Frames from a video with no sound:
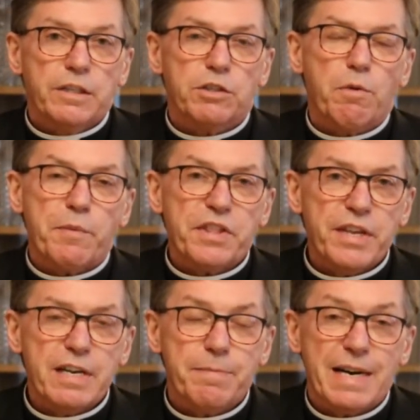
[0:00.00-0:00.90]
So when we
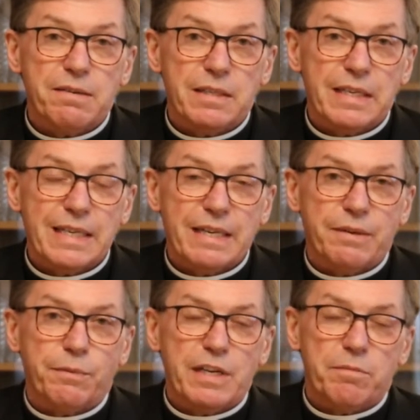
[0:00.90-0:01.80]
think about
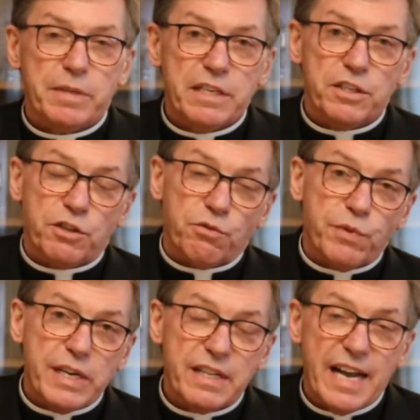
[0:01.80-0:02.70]
what it means to
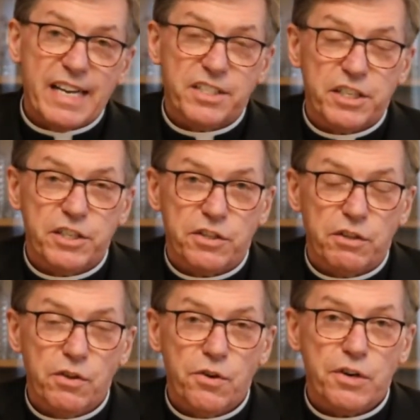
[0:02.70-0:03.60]
realize it is the
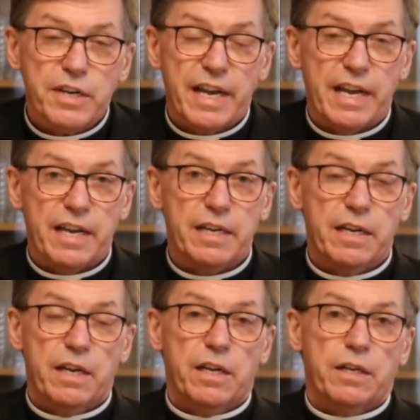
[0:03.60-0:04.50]
Lord and
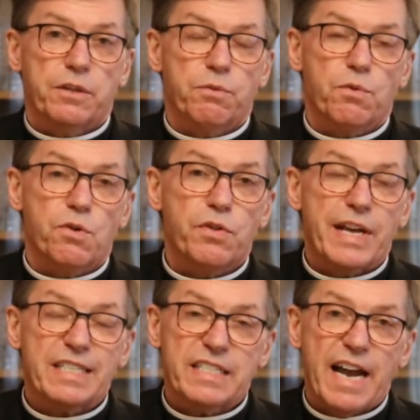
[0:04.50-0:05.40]
the role
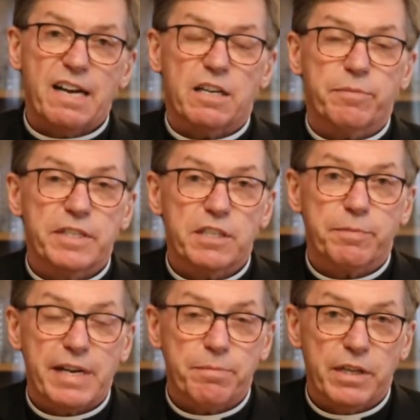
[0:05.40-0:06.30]
that sacraments
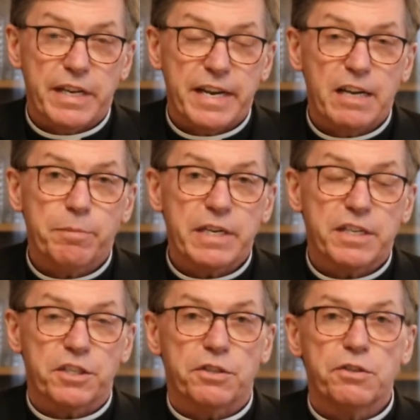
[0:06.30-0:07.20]
might play in helping
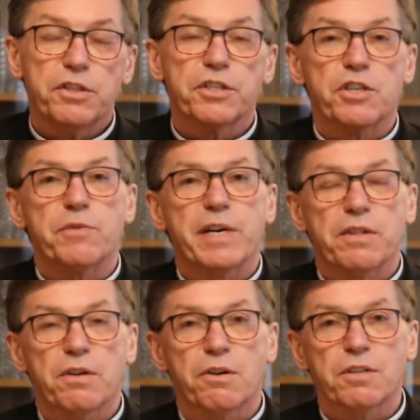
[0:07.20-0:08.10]
us to do this
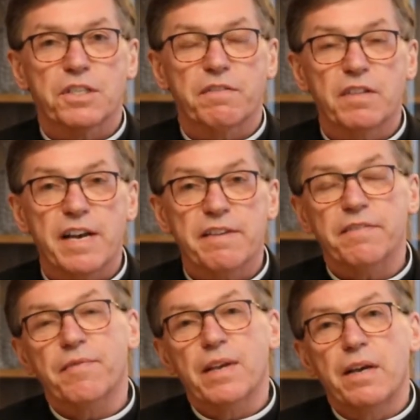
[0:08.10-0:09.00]
throughout the course of life,